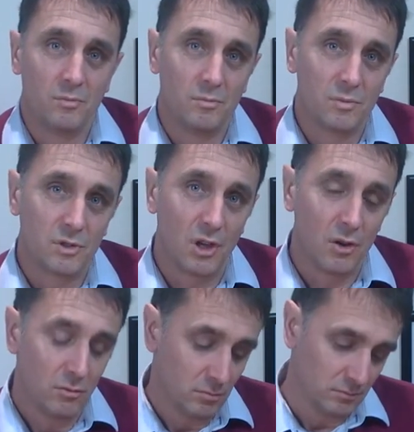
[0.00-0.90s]

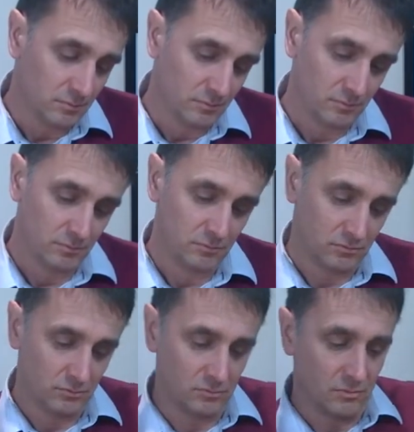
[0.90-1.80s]
So
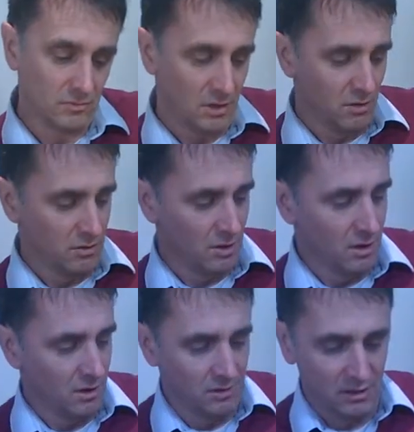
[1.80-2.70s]
those
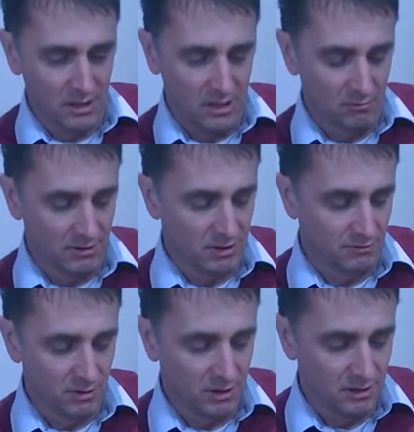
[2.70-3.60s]
are the
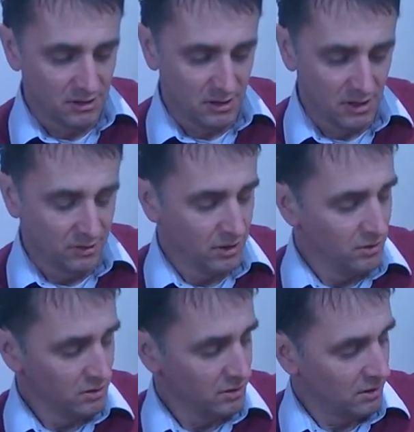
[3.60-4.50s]
reservoirs, and
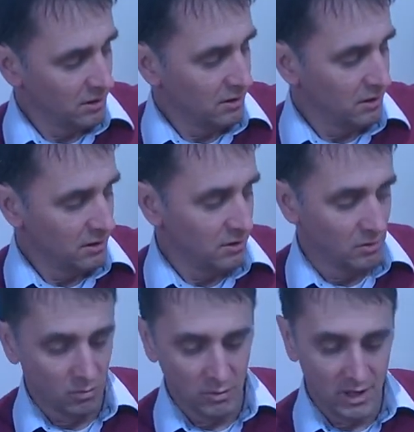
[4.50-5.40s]
those are
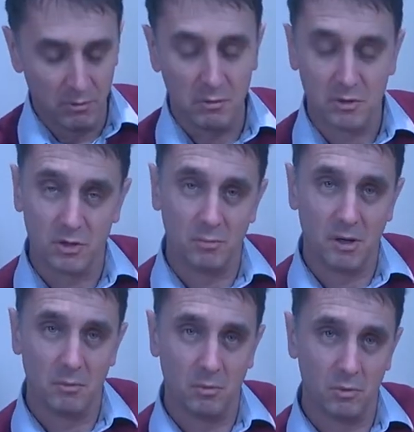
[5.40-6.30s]
where we would top
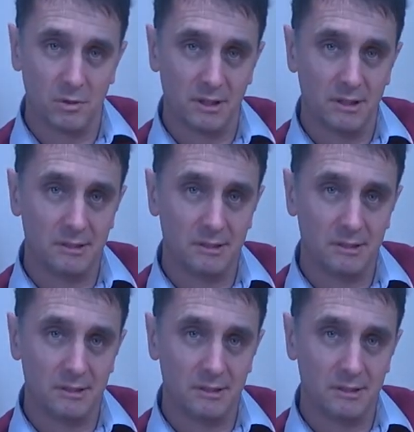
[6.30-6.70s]
up the water.